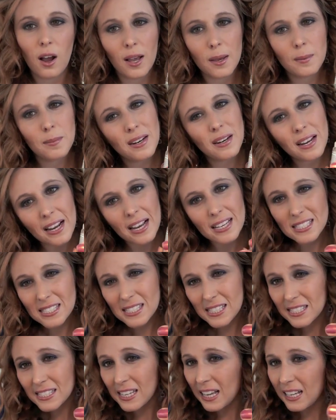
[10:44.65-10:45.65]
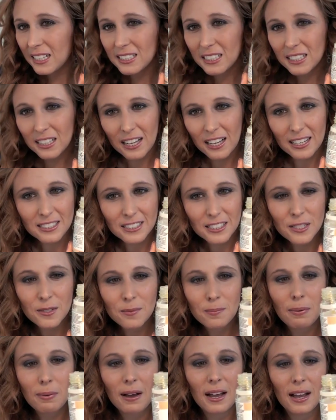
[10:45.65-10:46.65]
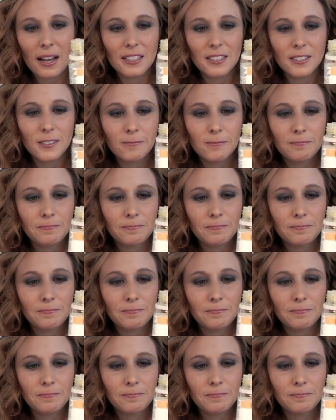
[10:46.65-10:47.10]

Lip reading: I mean, I guess it's the salicylic acid, but